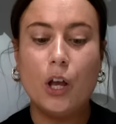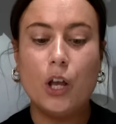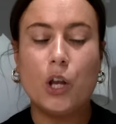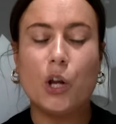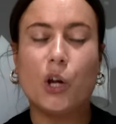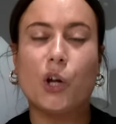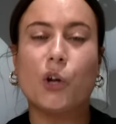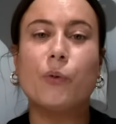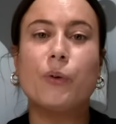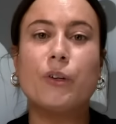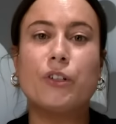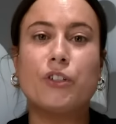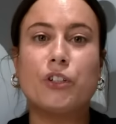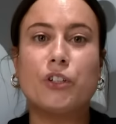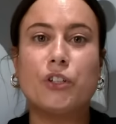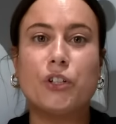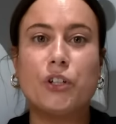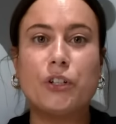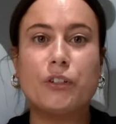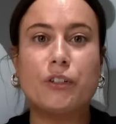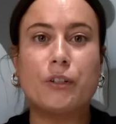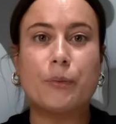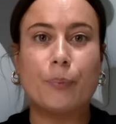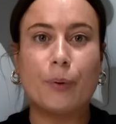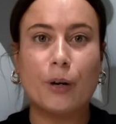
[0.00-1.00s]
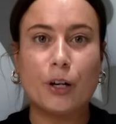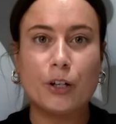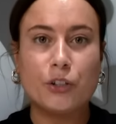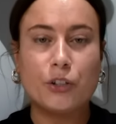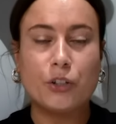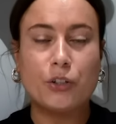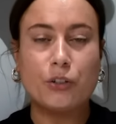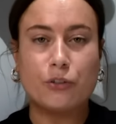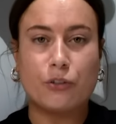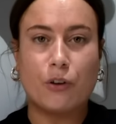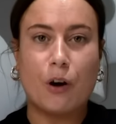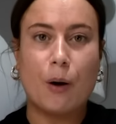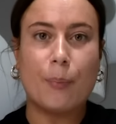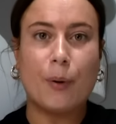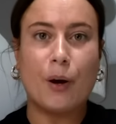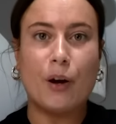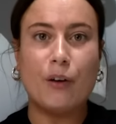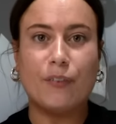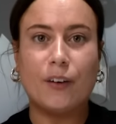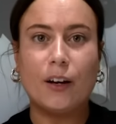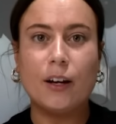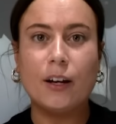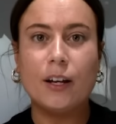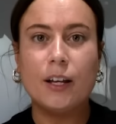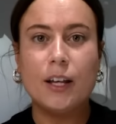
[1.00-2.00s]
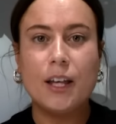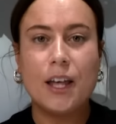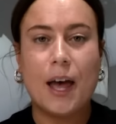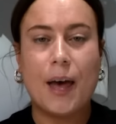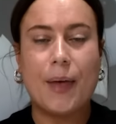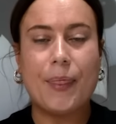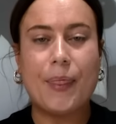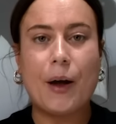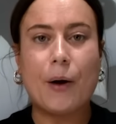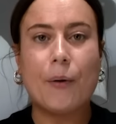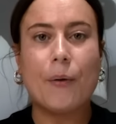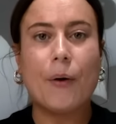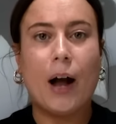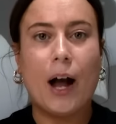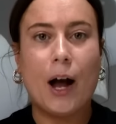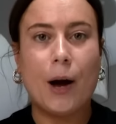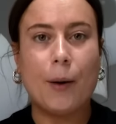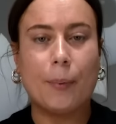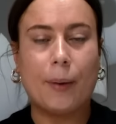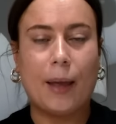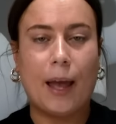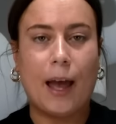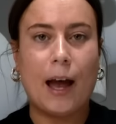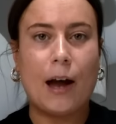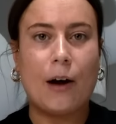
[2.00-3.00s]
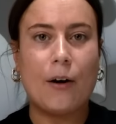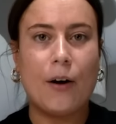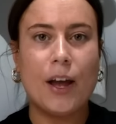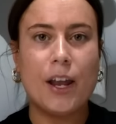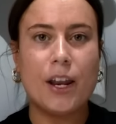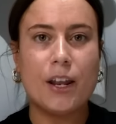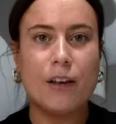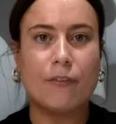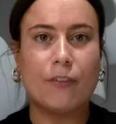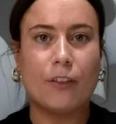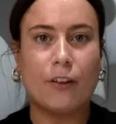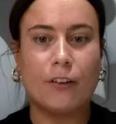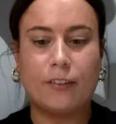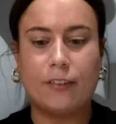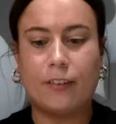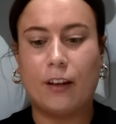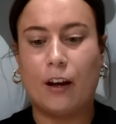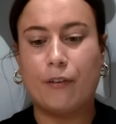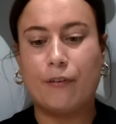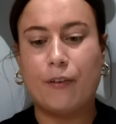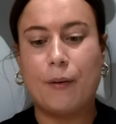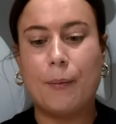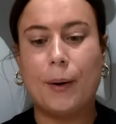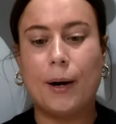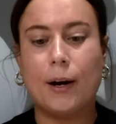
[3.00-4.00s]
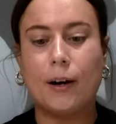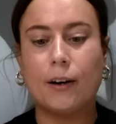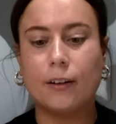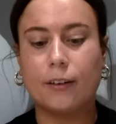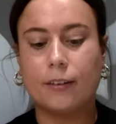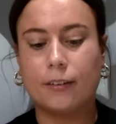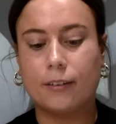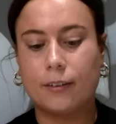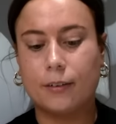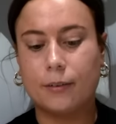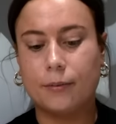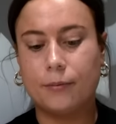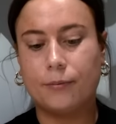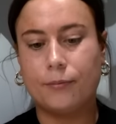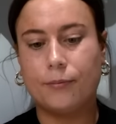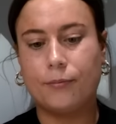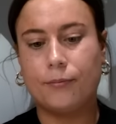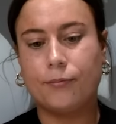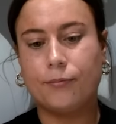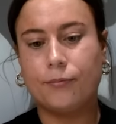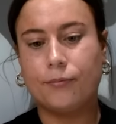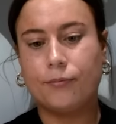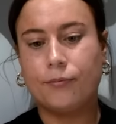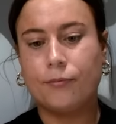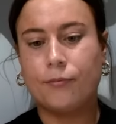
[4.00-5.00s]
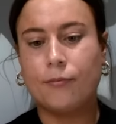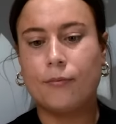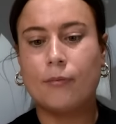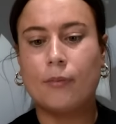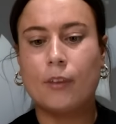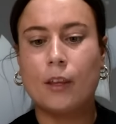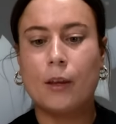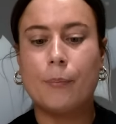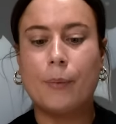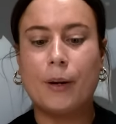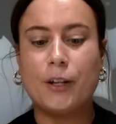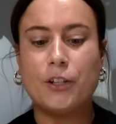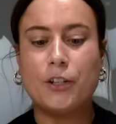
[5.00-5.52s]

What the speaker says: you can always just use the brush and scrub over and that will help get out any of those tougher marks. By